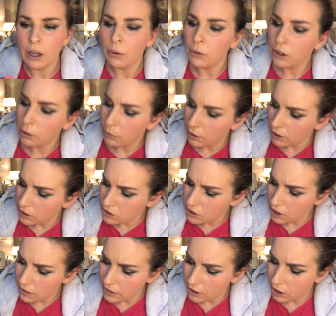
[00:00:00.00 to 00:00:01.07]
I wonder what... There's
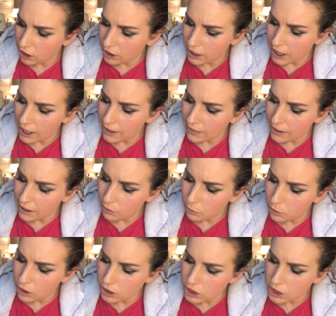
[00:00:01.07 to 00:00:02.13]
nothing on it either.
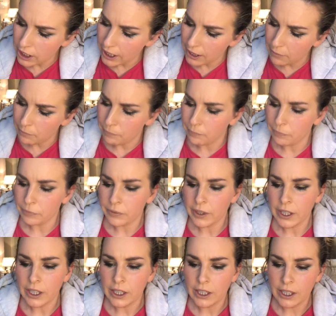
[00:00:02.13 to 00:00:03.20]
What a shame.
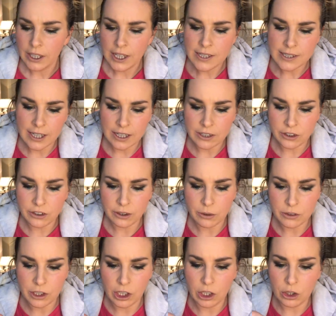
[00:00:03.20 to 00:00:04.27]
Is that because that
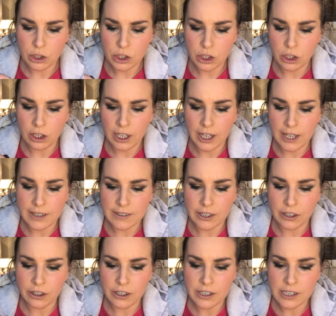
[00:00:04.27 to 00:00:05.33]
was a lush colour? Is
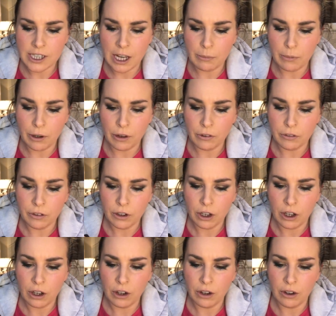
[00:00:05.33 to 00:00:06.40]
it going to snap off?
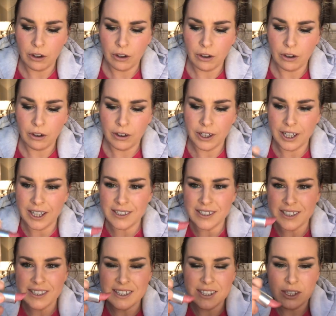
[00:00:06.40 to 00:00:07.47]
Oh, is
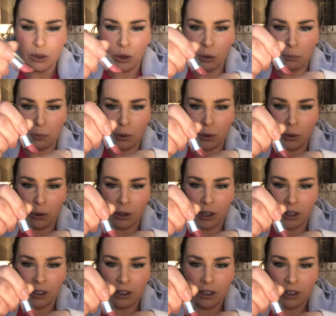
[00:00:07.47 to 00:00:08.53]
it still
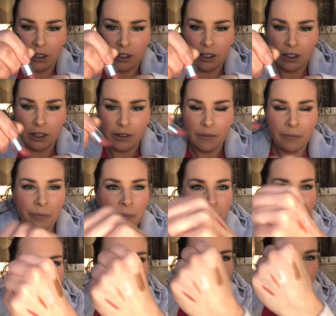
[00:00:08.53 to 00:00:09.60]
broken?
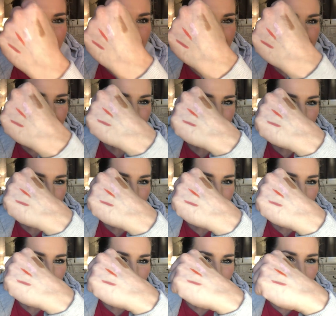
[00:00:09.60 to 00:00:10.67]
I need to...
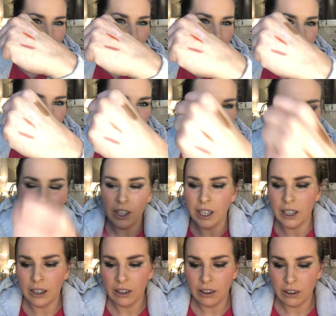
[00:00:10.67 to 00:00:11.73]
Oh, I love that
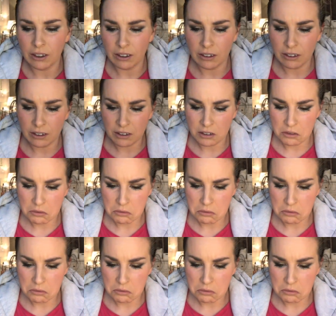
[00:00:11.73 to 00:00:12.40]
colour. Oh.